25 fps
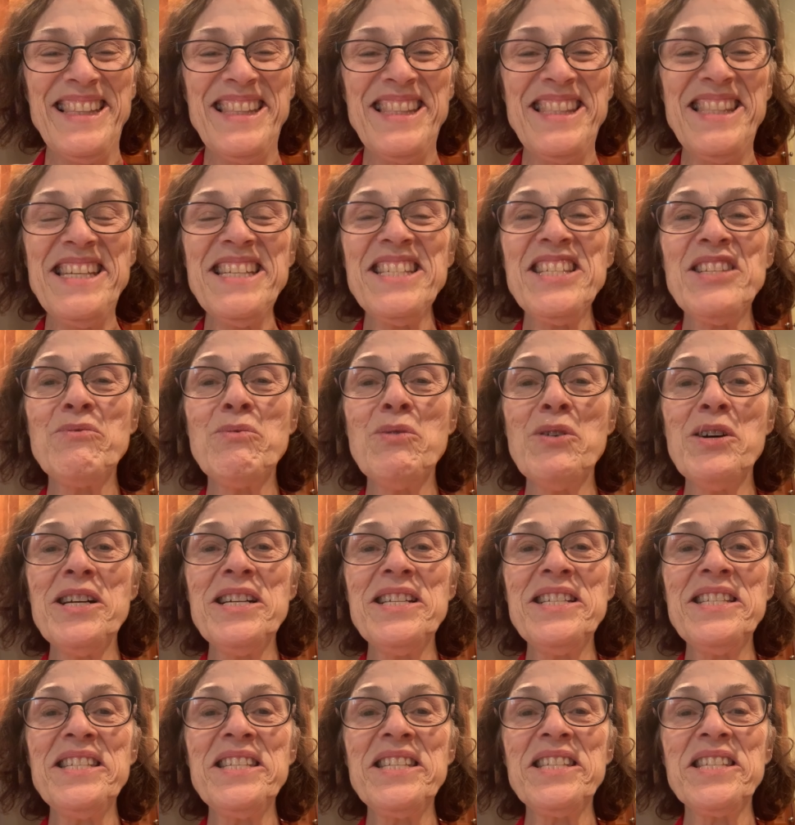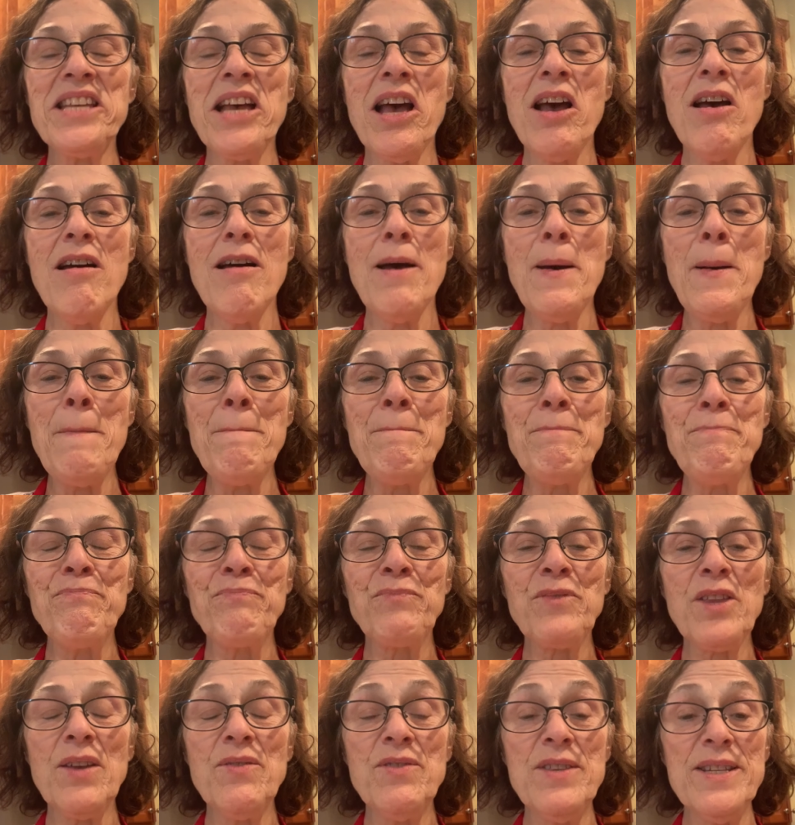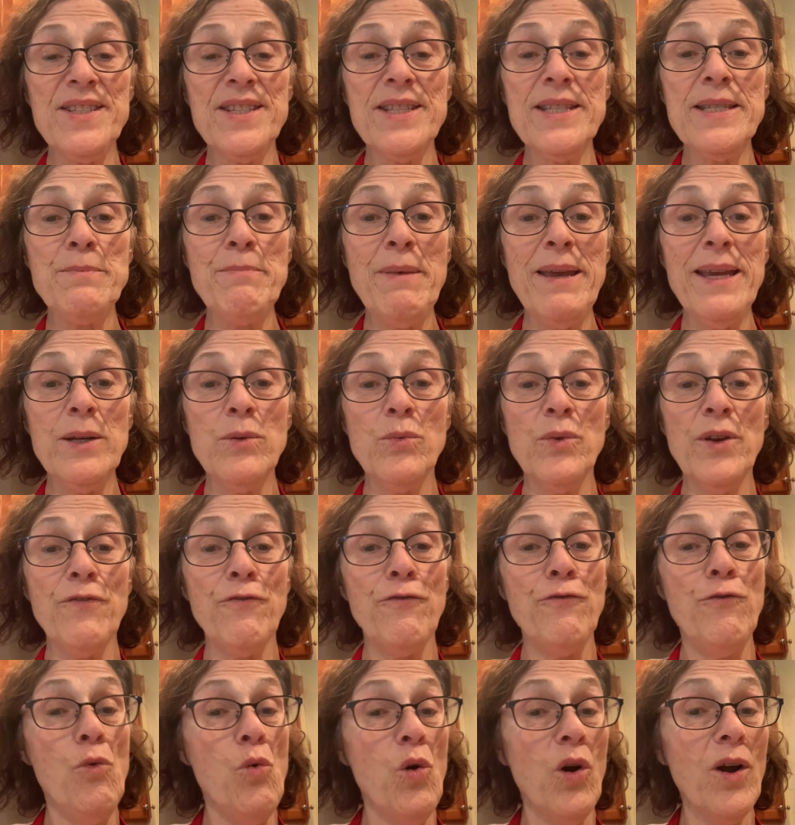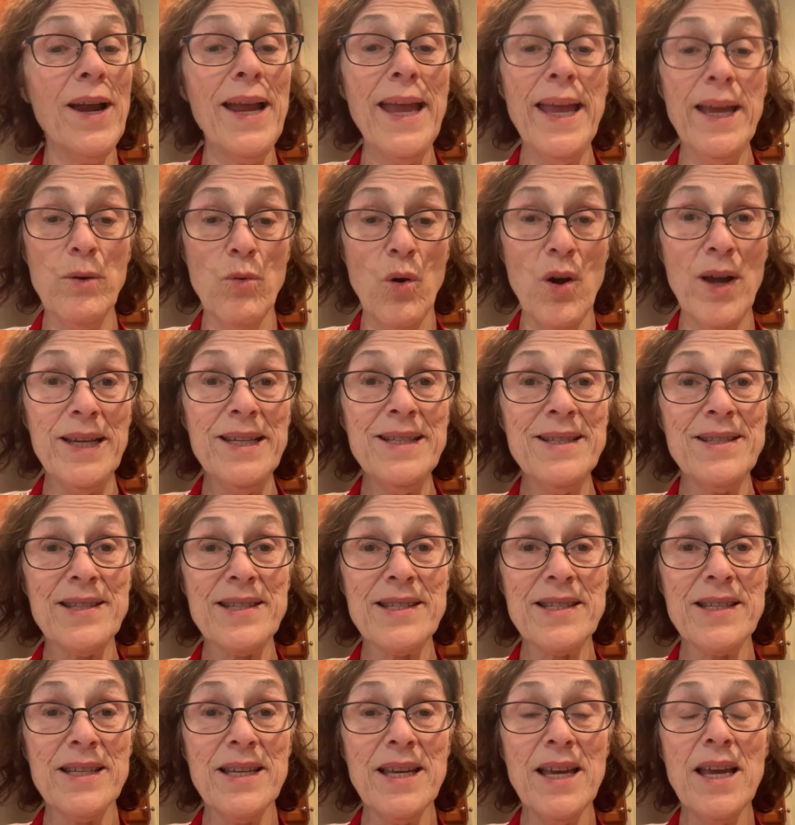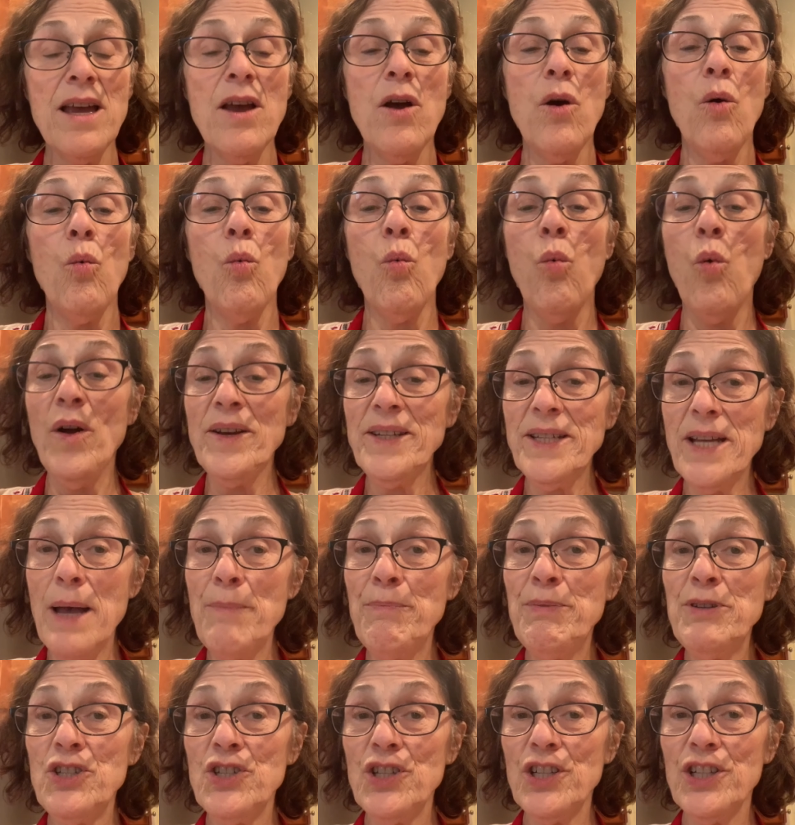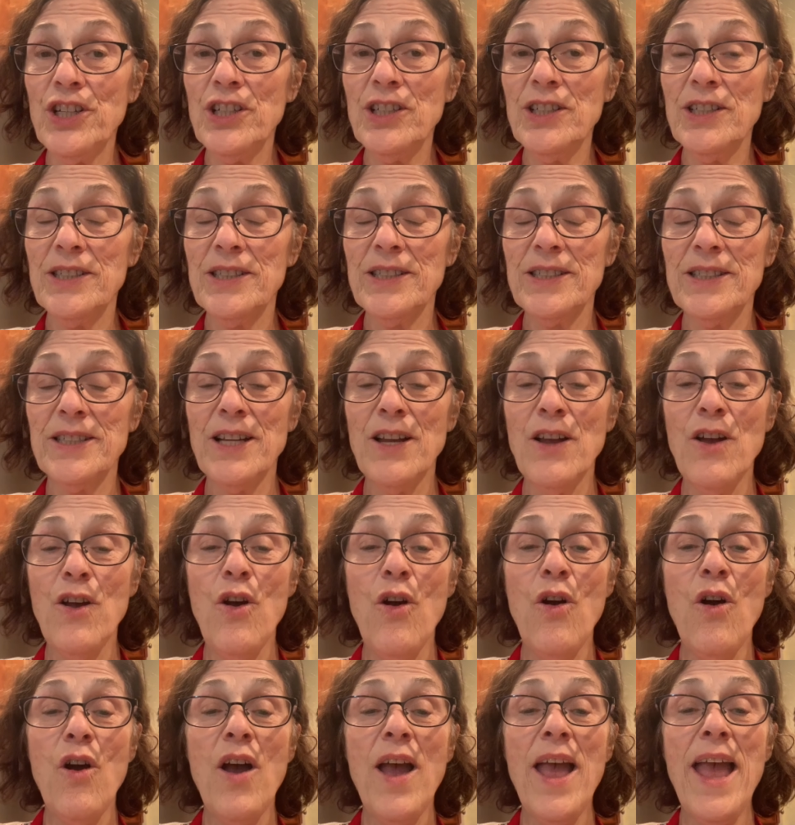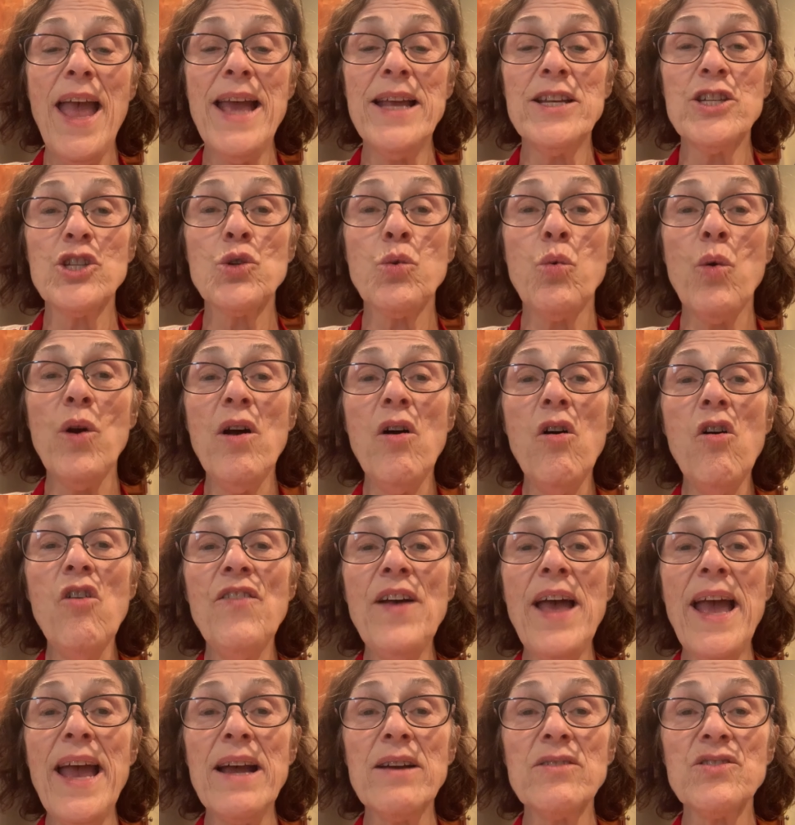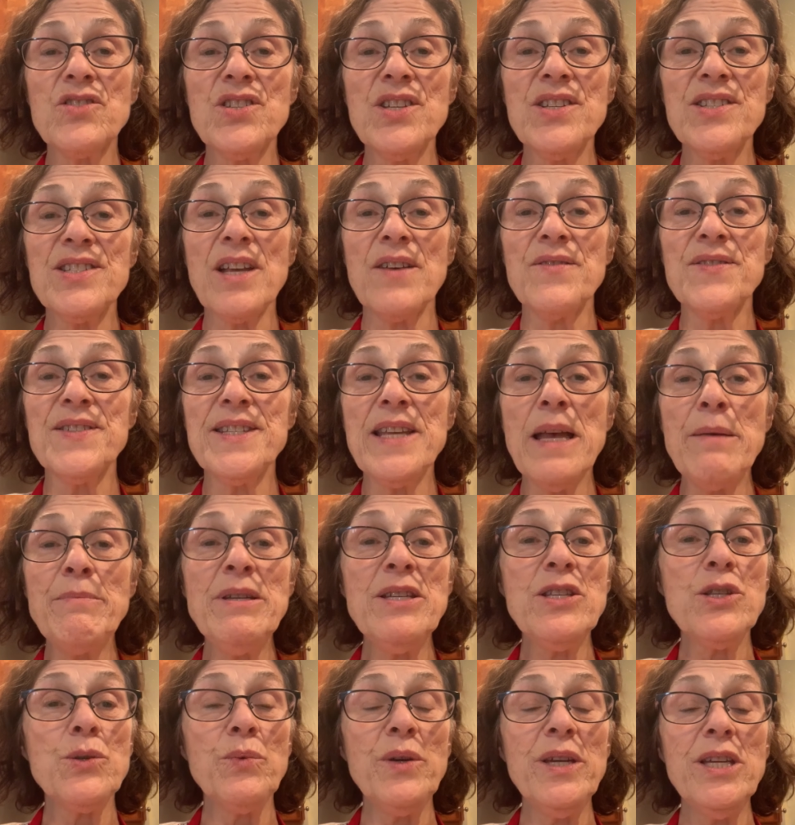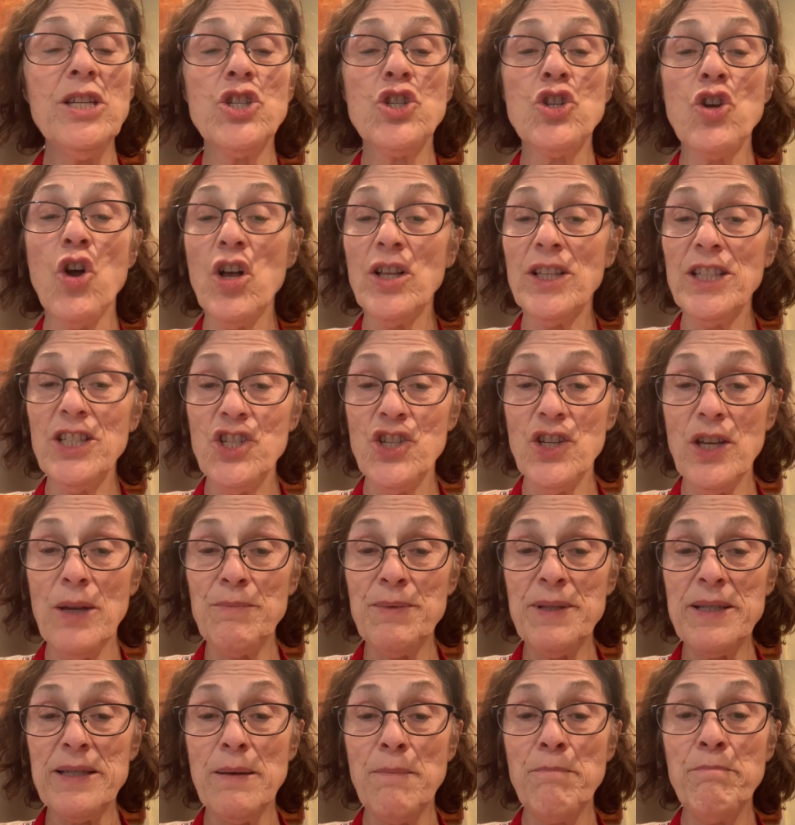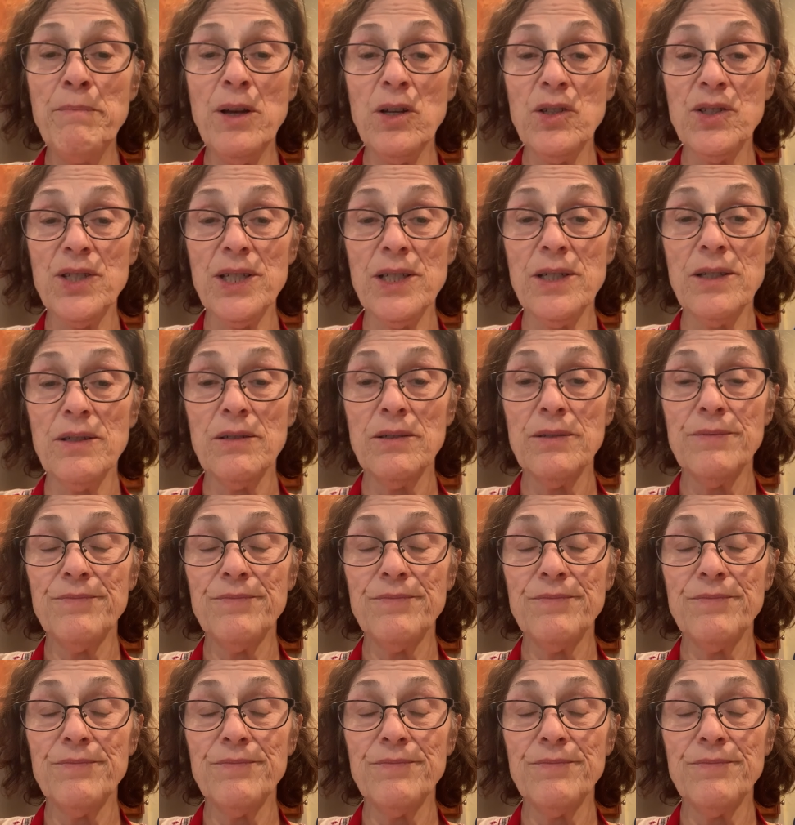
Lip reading: This is made with 4 egg whites, 1 cup of sugar, and 12 ounces of semi-sweet chocolate chips melted.